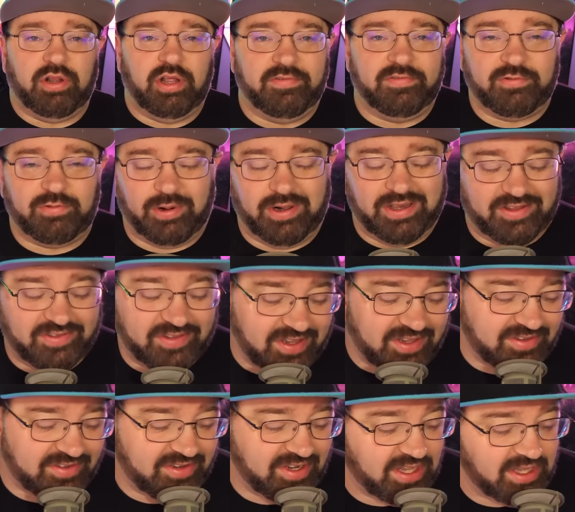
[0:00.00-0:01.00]
of
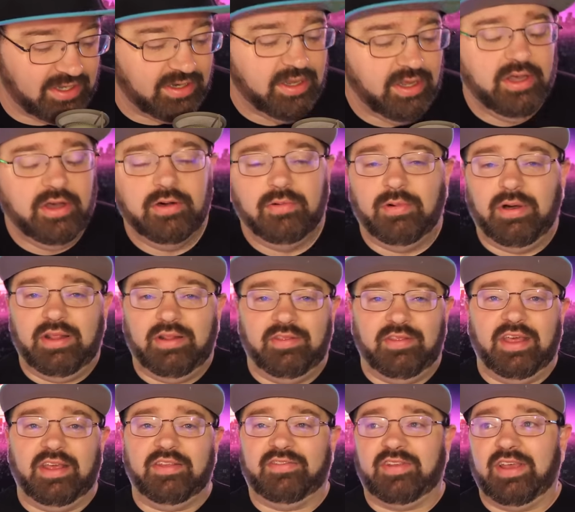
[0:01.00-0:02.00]
2016 when
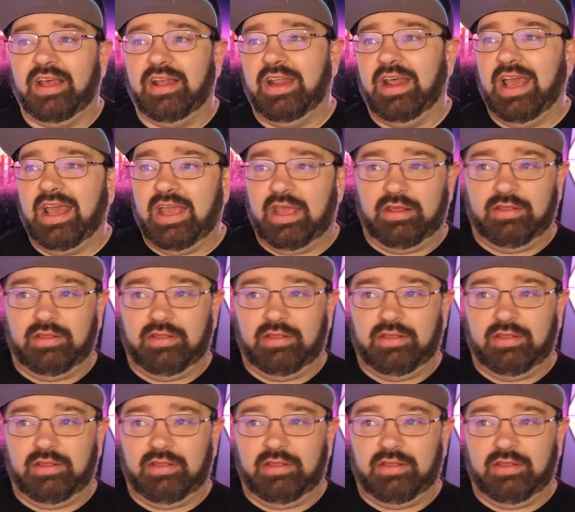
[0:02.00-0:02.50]
they said, hey,